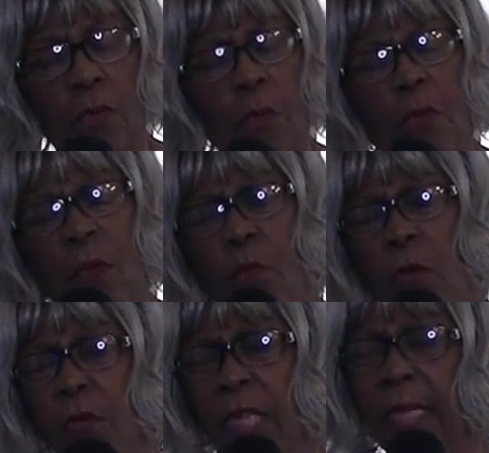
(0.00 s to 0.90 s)
Do we
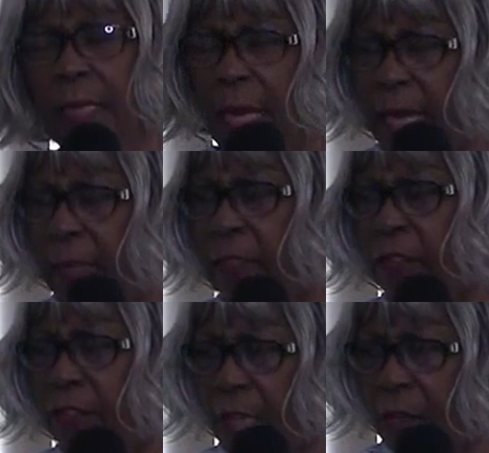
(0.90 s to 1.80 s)
want that kind of
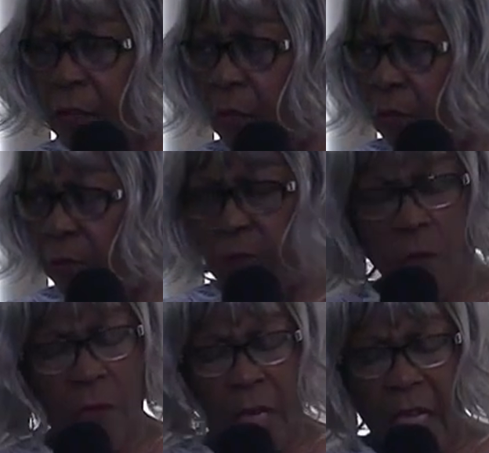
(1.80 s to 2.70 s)
shout going
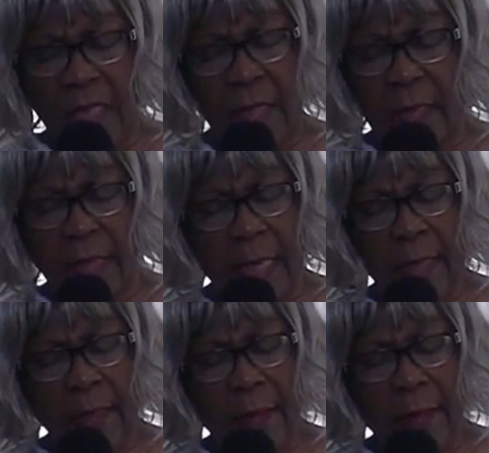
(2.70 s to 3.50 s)
before God today?